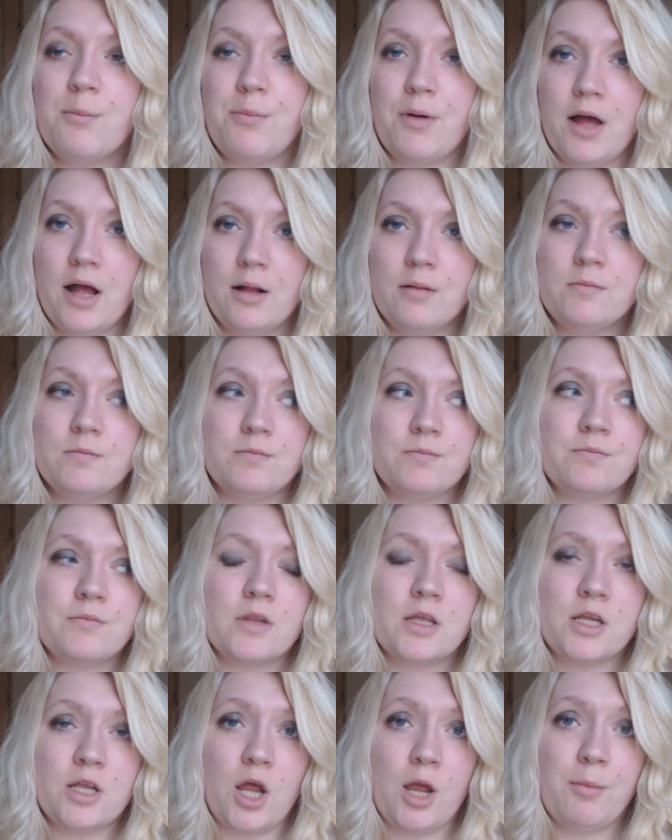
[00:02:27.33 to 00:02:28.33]
But,
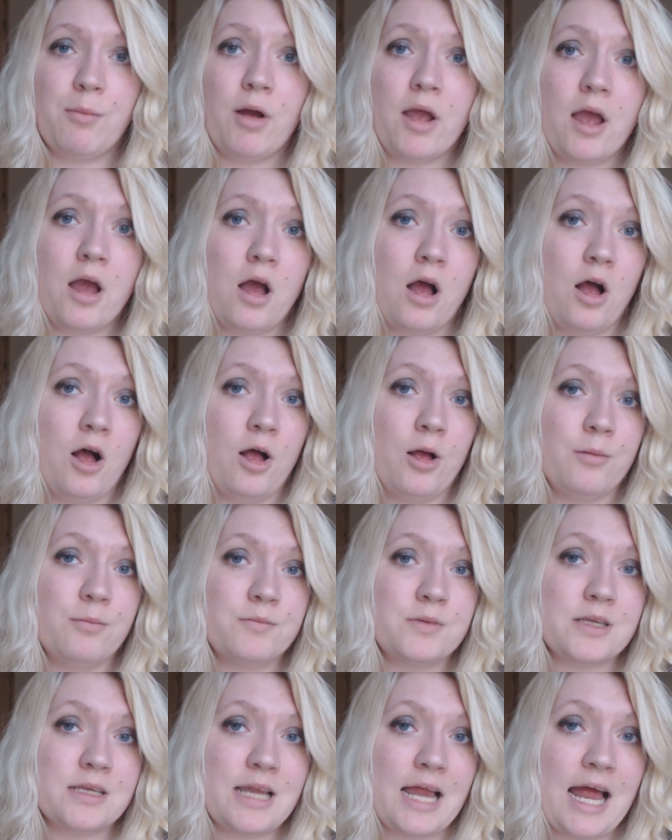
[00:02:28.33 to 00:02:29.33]
my
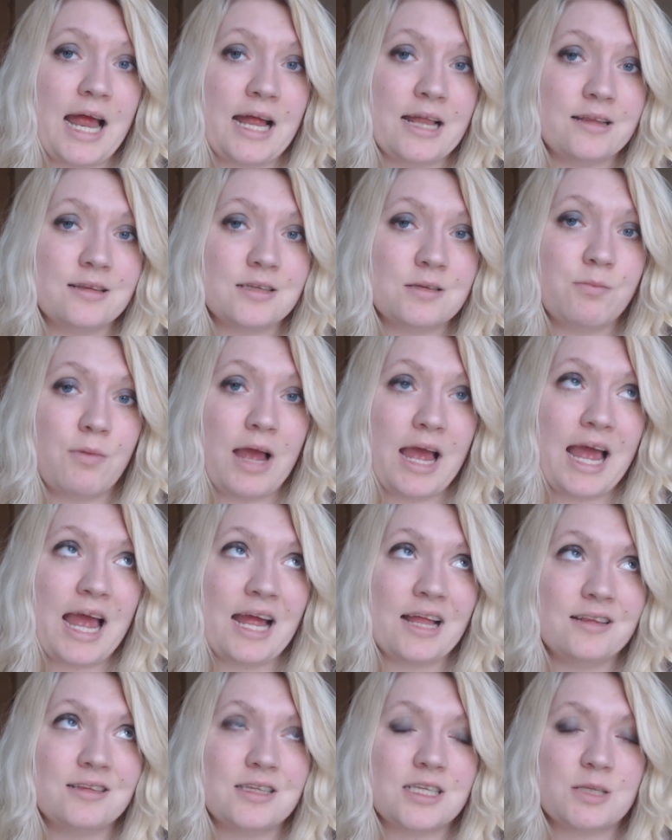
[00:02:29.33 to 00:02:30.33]
arms and hands, my
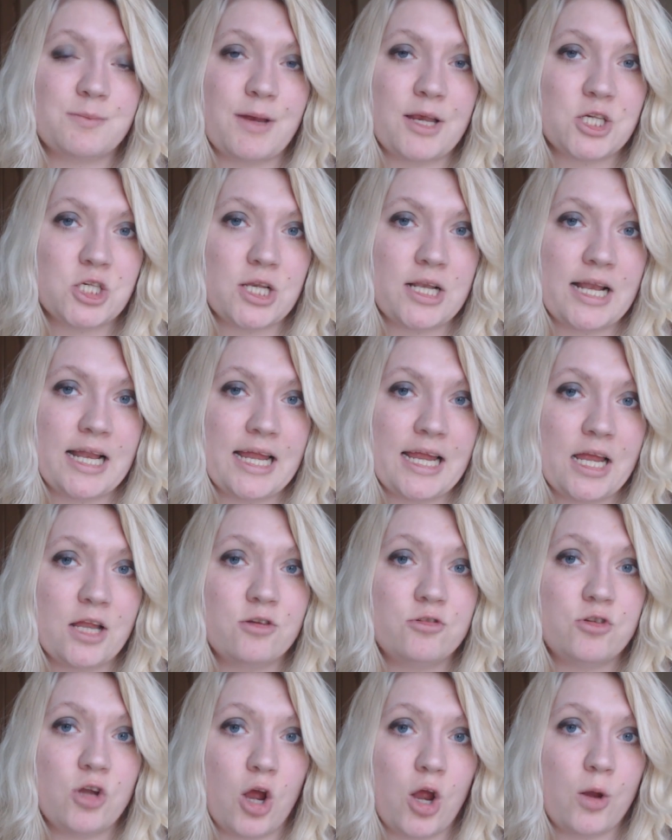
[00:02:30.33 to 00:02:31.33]
hands
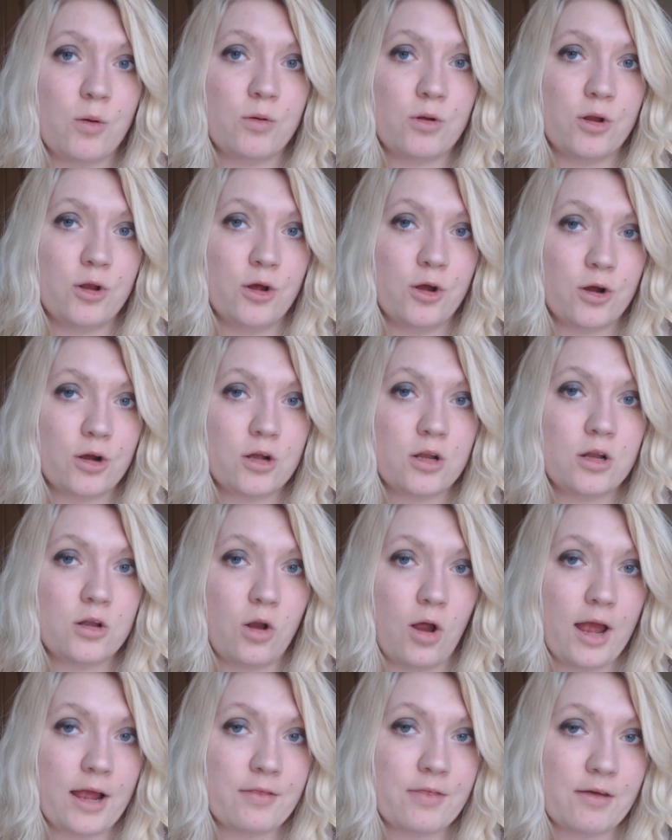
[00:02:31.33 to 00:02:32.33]
especially, don't look
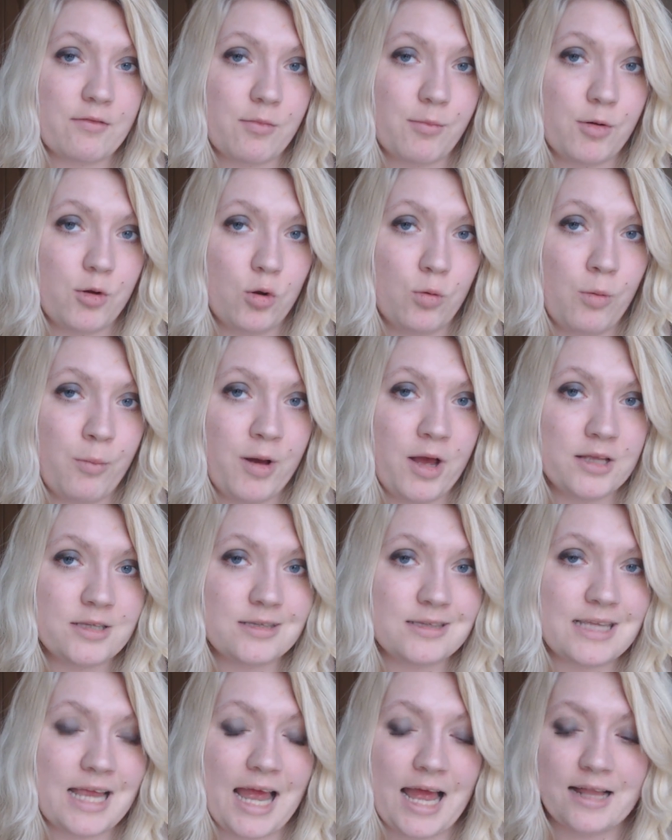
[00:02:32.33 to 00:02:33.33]
like they're from a normal
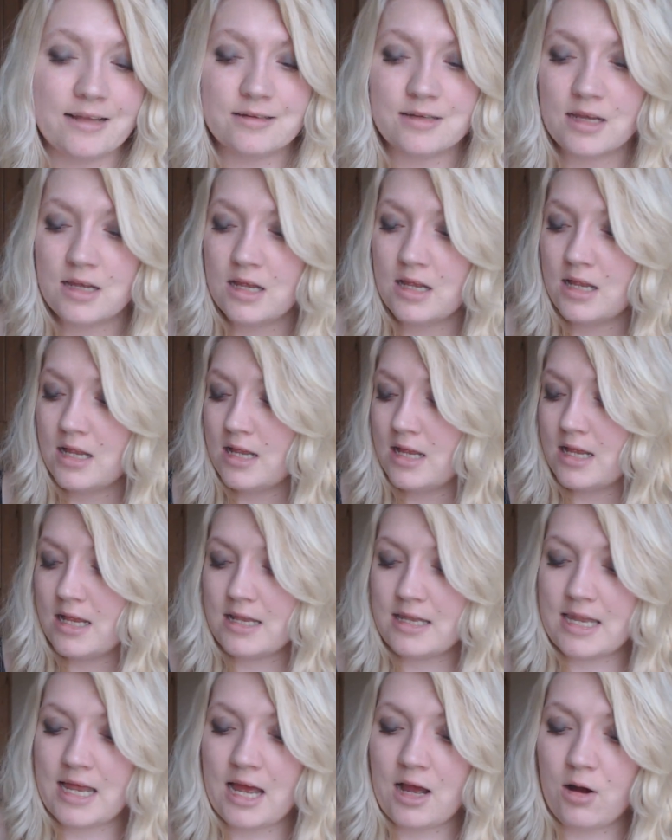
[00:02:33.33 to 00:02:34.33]
person's hand.
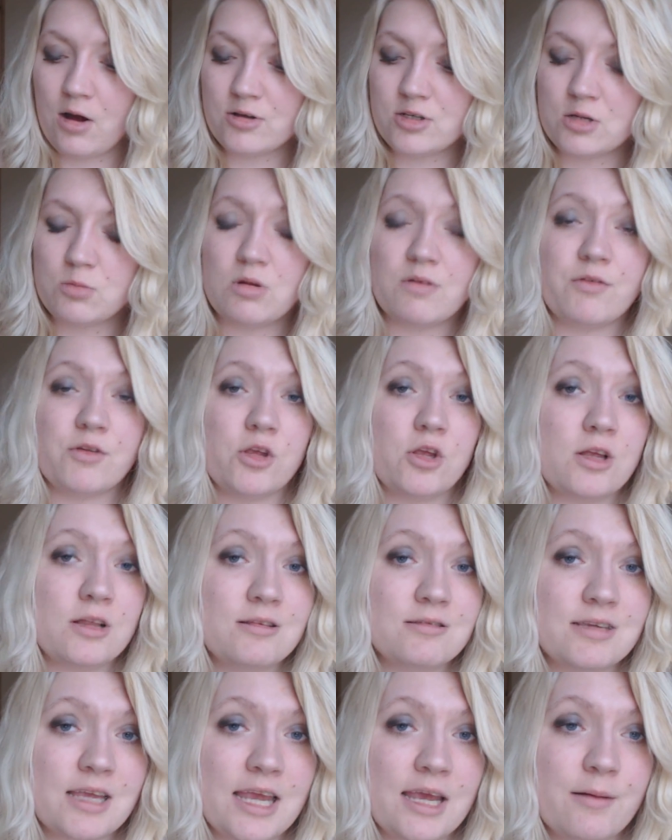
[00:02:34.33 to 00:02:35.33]
Now, I don't know if you
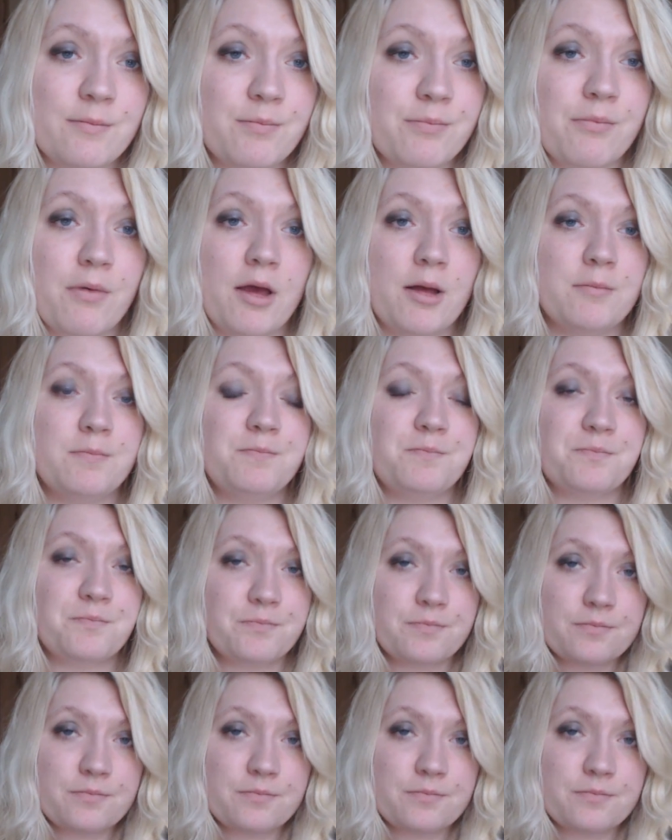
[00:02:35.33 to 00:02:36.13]
can see it, but